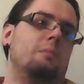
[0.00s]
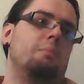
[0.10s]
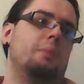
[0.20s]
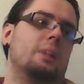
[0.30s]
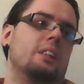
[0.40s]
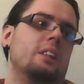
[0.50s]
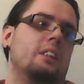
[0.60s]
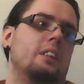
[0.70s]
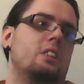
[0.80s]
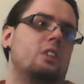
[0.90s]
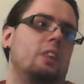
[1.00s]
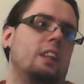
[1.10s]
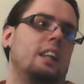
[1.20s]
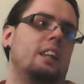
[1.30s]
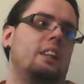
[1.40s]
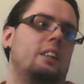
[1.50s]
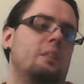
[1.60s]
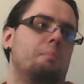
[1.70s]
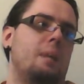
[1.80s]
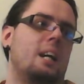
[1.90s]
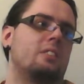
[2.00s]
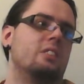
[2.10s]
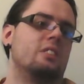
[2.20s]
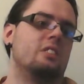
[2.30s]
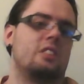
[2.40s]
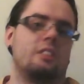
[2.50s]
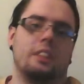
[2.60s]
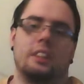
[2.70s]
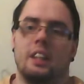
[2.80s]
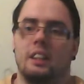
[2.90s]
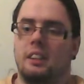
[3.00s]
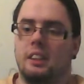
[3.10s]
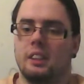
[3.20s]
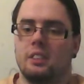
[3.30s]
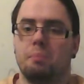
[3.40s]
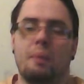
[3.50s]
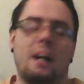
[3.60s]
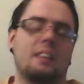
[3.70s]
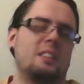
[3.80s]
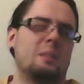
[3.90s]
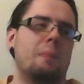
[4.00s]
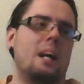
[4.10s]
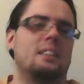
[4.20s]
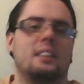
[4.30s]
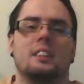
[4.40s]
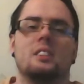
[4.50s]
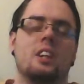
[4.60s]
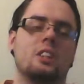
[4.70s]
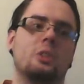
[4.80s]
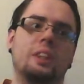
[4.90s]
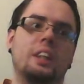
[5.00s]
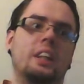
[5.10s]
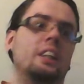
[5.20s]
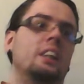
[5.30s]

but it's only like boxes and stuff like that. They get boxes and bags that get tossed over there.